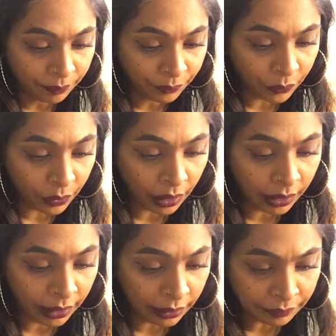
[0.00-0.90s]

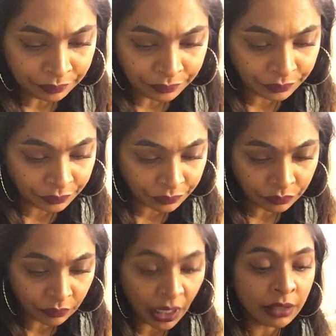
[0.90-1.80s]
Okay.
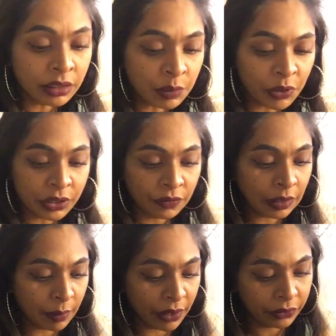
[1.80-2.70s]
How does this person
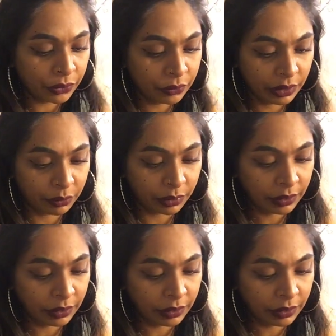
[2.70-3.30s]
feel about you, Libra?